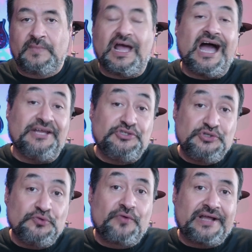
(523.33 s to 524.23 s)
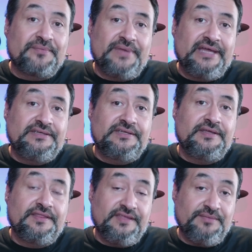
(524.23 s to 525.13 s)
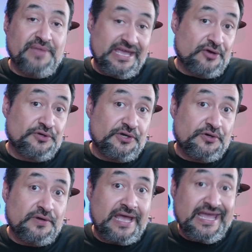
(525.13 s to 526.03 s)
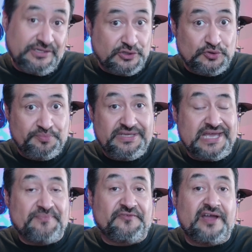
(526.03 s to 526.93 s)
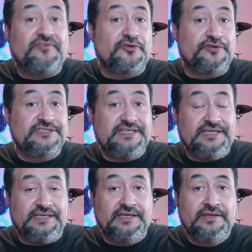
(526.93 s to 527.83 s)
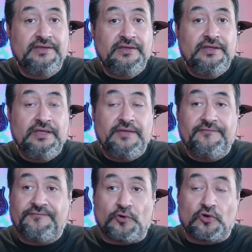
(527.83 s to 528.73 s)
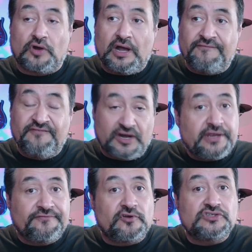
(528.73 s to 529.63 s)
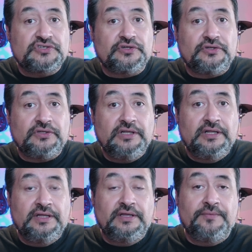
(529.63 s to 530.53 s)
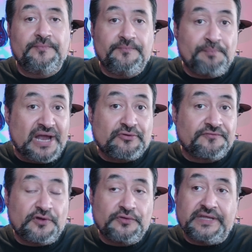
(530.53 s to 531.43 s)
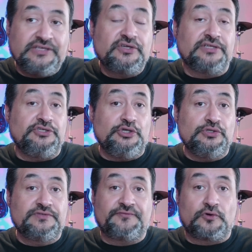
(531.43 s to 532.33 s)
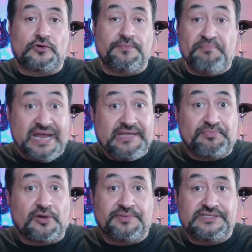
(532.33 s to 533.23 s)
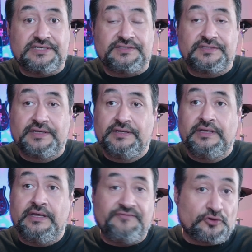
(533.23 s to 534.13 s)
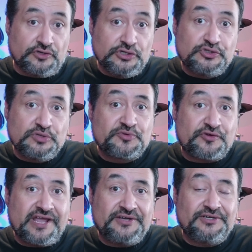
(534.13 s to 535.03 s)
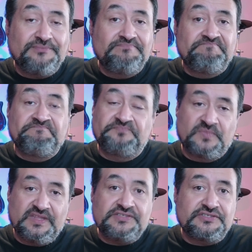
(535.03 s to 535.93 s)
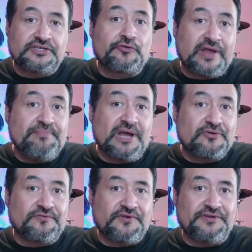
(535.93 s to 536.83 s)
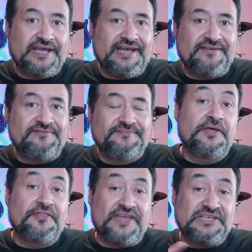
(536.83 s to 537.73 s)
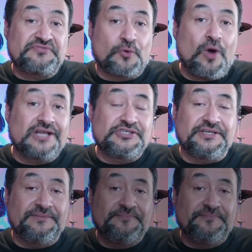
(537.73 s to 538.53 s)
I do recommend the Maono AU-PM500T for a very versatile microphone that you can use for many purposes. If you're a YouTube creator, this is a great microphone to have. Thanks for watching.